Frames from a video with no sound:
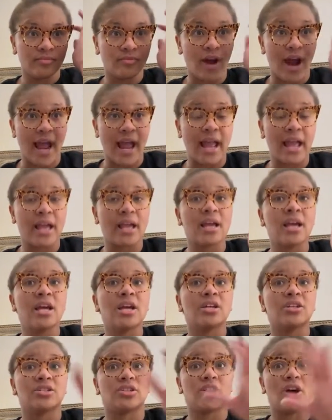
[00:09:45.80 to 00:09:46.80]
right?
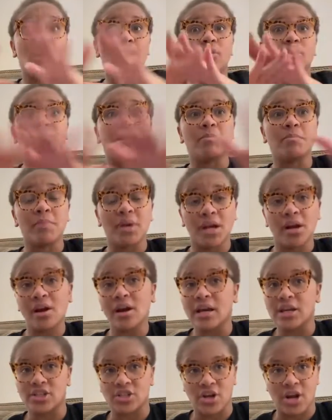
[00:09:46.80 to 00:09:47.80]
So the mirror
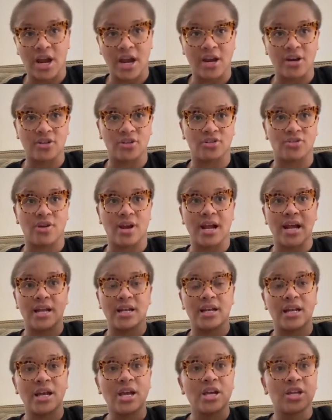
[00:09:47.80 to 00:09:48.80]
is your hair
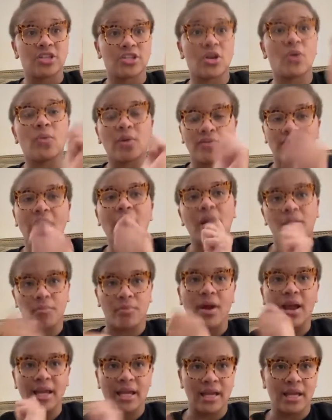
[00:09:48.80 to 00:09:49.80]
strand. So we've got to
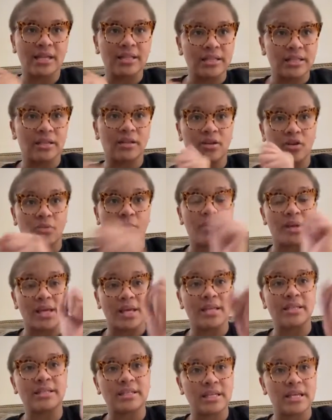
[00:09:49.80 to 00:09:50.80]
break it into little
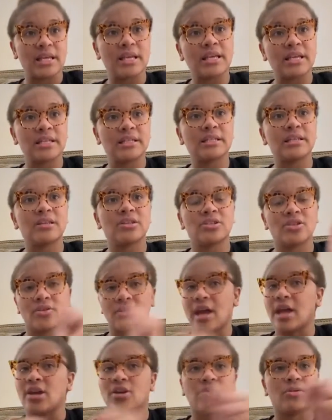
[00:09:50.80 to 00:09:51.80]
pieces so
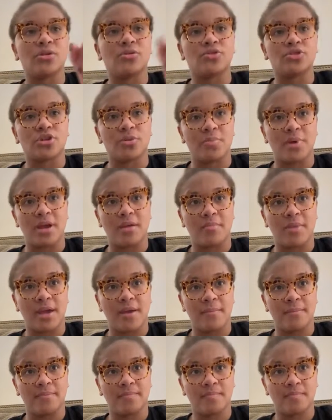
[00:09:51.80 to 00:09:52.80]
that you lose your
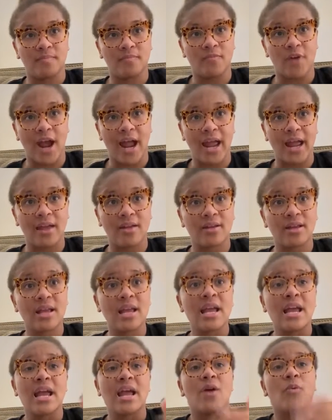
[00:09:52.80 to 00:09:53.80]
pigment, right?
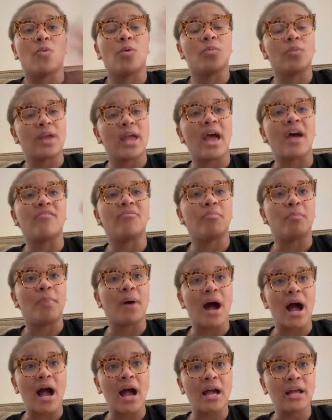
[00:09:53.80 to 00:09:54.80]
When we have
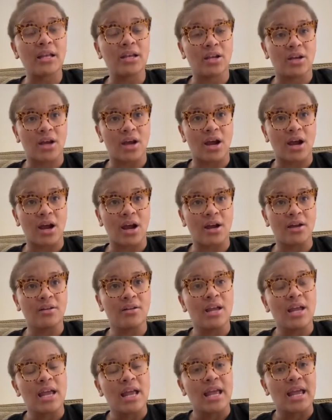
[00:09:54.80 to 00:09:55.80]

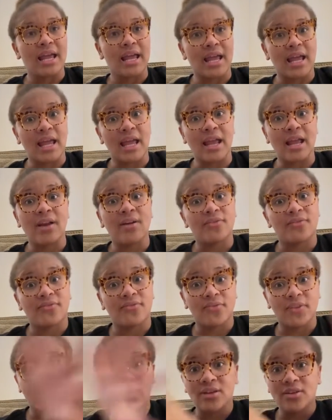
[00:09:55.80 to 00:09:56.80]
bonder, it
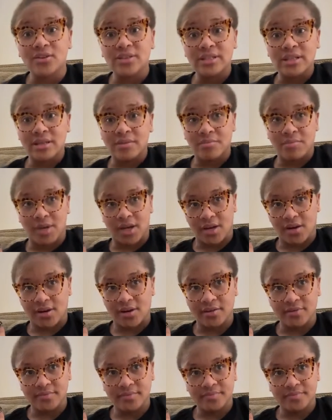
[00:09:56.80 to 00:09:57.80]
fills the
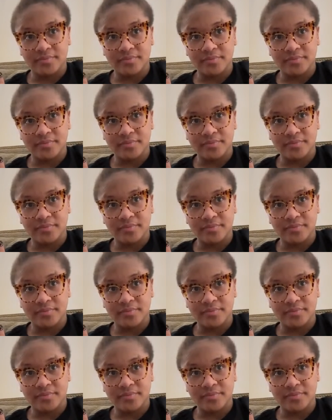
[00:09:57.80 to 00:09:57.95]
mirror,